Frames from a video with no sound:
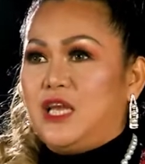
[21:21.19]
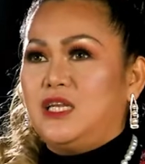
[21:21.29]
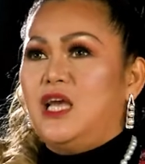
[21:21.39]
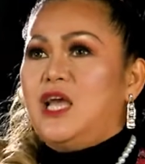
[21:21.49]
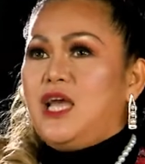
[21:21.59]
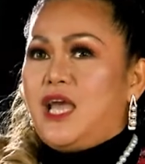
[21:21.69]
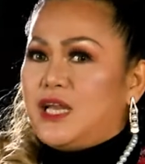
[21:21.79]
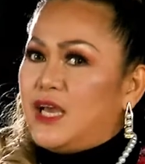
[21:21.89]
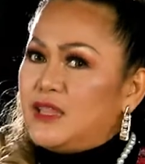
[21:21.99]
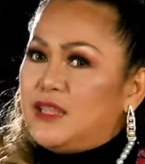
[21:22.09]
And
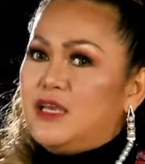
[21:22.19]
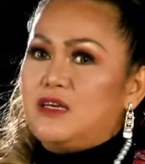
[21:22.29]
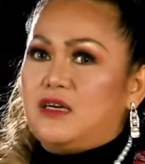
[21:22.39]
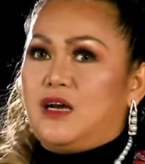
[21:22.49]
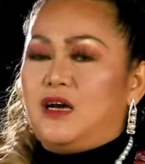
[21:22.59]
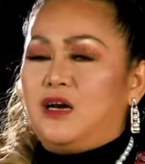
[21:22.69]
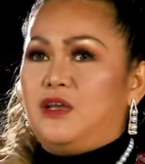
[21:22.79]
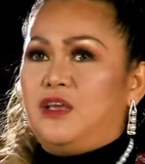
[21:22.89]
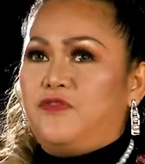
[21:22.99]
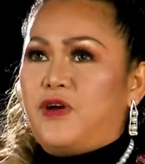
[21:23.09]
I think
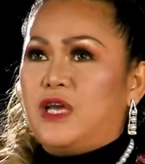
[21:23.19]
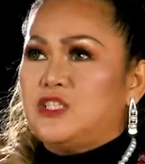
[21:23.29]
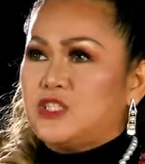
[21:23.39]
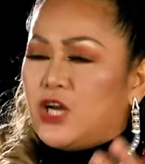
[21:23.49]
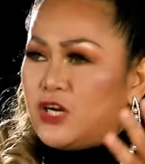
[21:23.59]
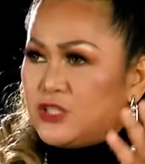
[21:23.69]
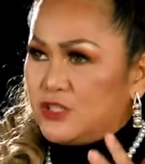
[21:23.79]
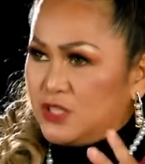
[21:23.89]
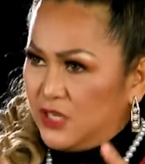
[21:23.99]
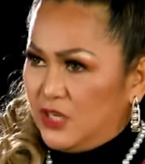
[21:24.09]
if I
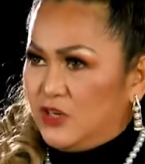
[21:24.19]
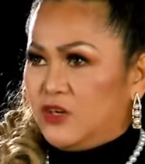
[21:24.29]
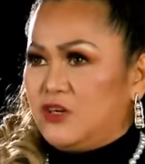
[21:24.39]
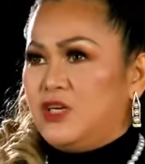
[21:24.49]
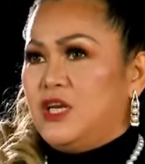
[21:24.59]
started here